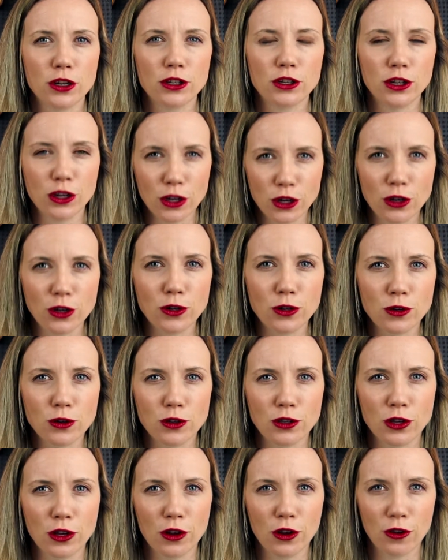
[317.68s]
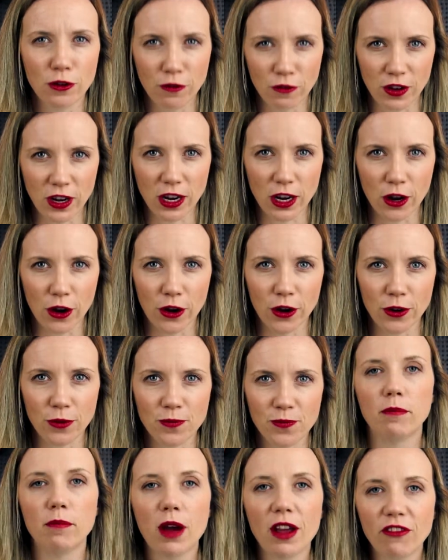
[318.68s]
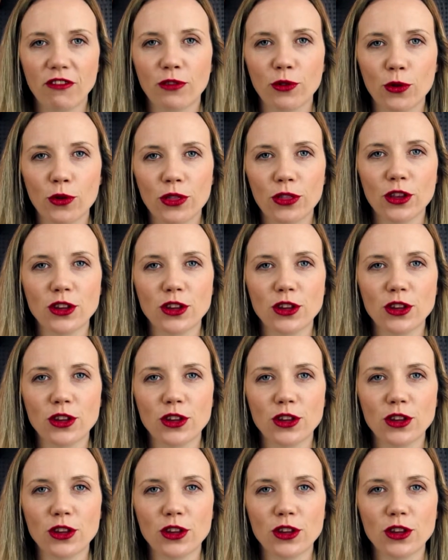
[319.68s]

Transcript: to use video. My fourth